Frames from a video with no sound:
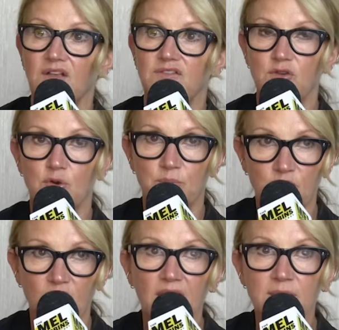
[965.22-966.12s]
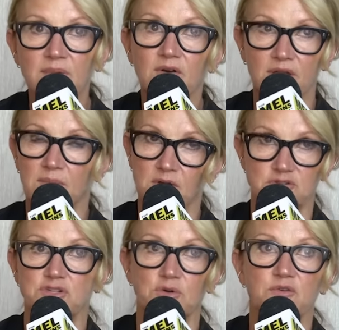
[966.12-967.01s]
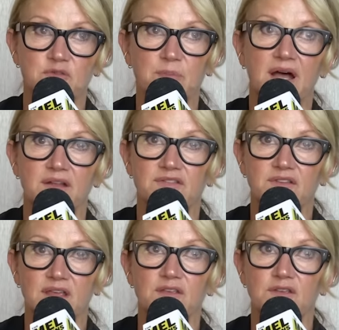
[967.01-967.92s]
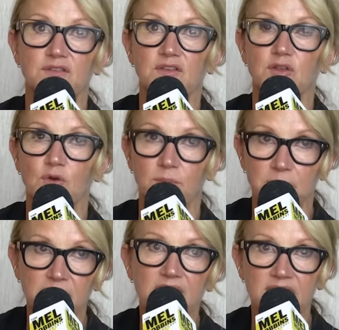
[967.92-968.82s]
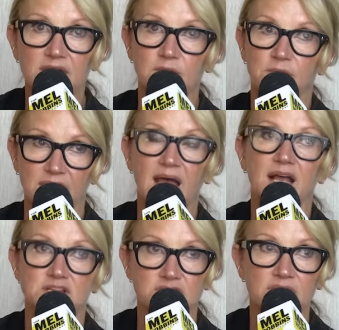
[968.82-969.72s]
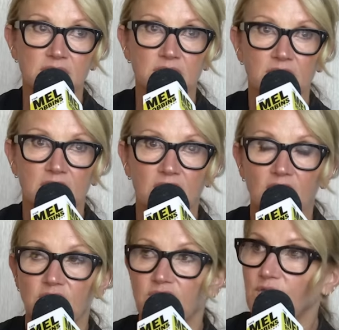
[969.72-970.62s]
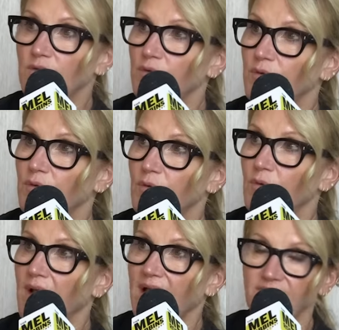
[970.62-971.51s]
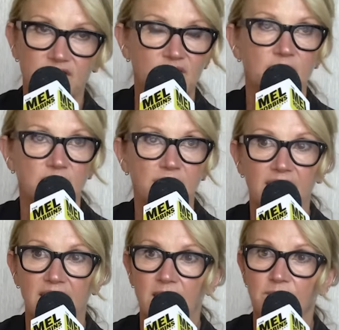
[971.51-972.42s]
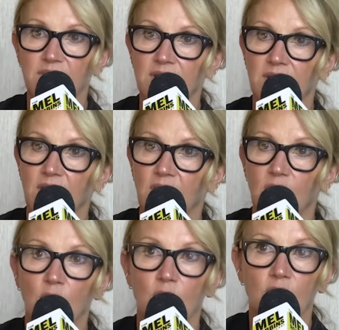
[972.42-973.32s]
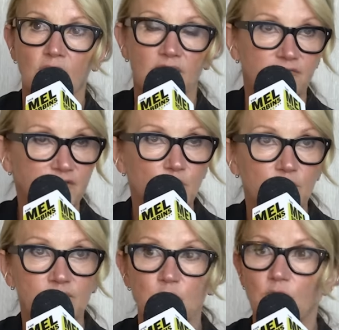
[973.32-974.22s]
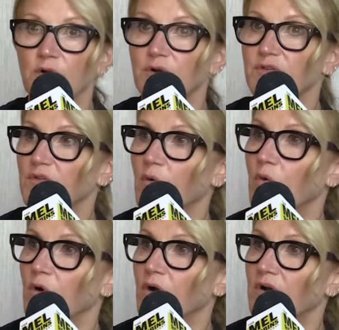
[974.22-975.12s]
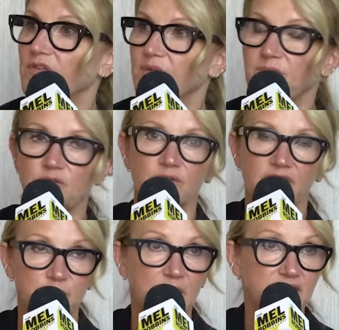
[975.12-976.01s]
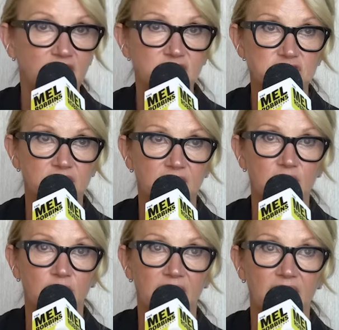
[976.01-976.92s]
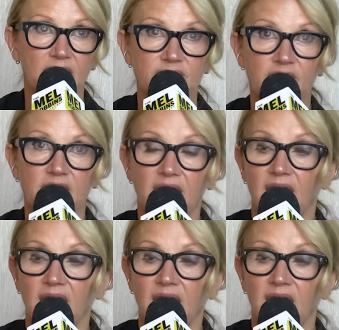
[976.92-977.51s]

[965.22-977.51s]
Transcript: So your primary emotional response is your immediate reaction to having something bad happen or a fear of yours or some sort of expectation that you have.